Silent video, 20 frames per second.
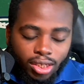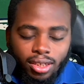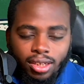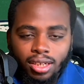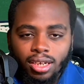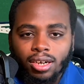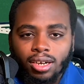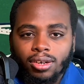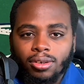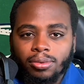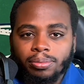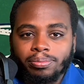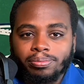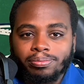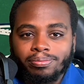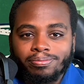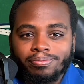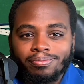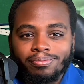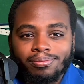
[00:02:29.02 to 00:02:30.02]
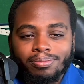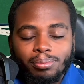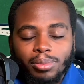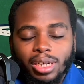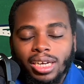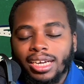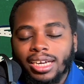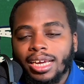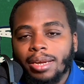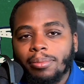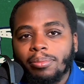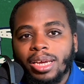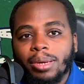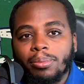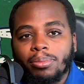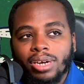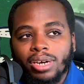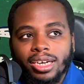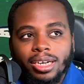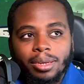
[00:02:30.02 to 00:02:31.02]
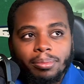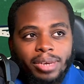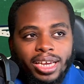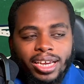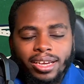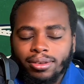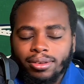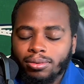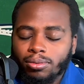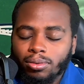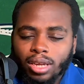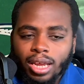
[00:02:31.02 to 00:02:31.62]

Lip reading: But again, man, Brandon Mann,